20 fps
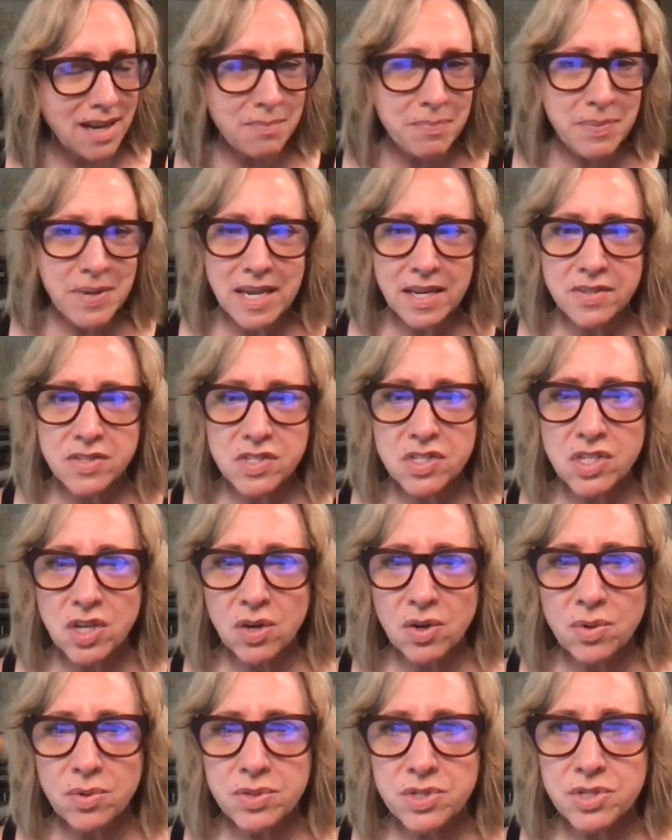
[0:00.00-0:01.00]
being
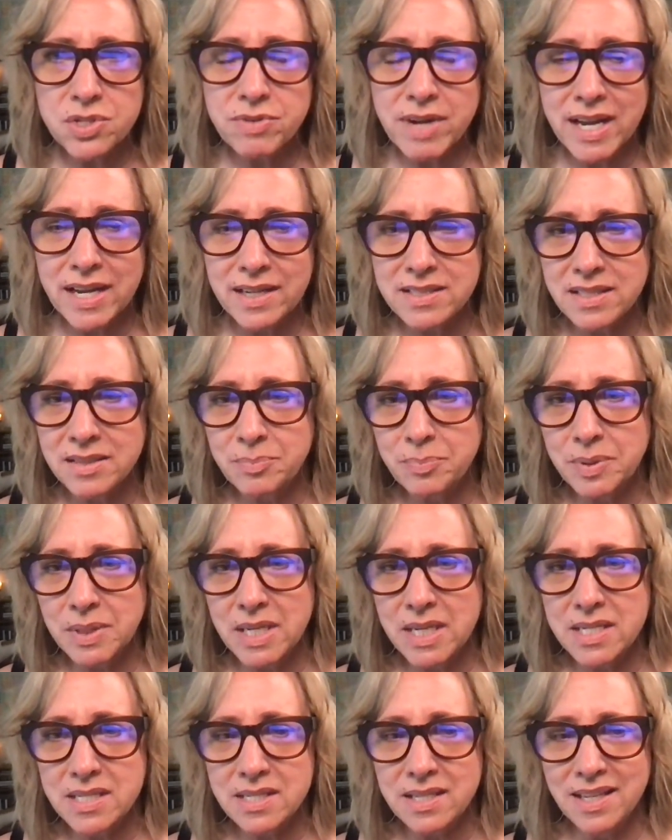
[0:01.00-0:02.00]
so direct and
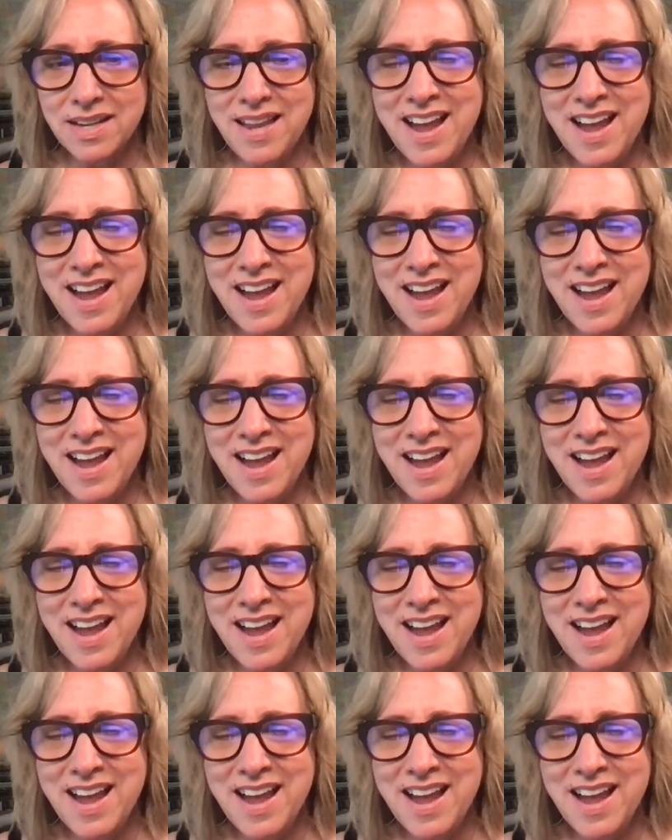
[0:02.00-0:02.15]
blunt,